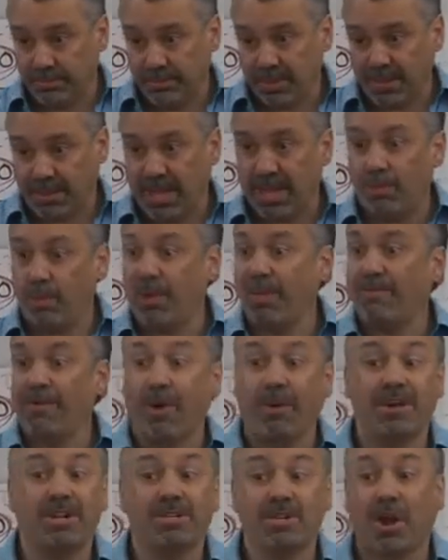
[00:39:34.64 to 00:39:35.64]
that we've
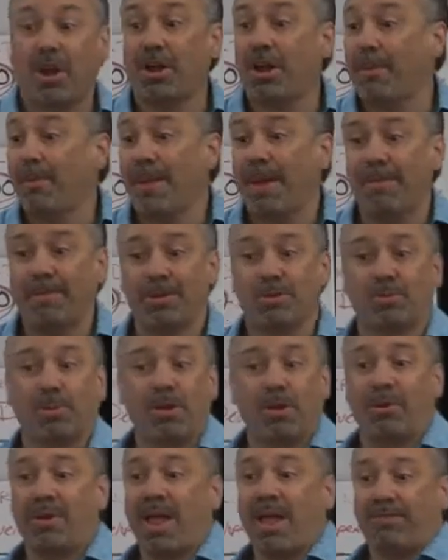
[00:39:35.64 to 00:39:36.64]
already taught our members. We
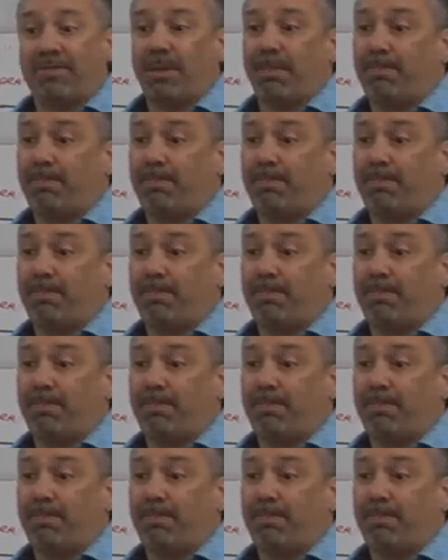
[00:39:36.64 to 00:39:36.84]
don't have to